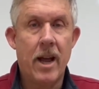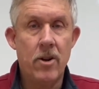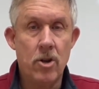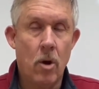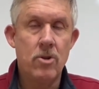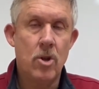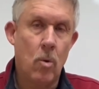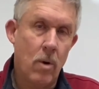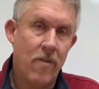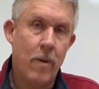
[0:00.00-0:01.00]
Your toes don't
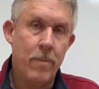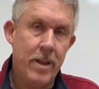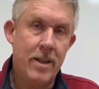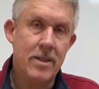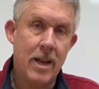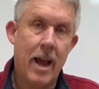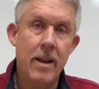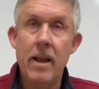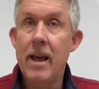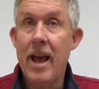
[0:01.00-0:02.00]
rough up the inside,
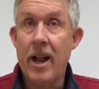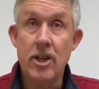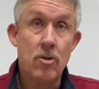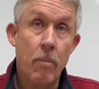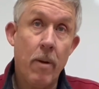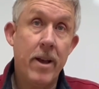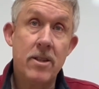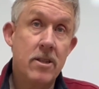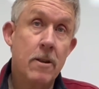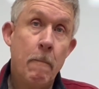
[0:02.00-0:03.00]
and just
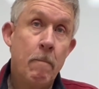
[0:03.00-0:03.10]
replace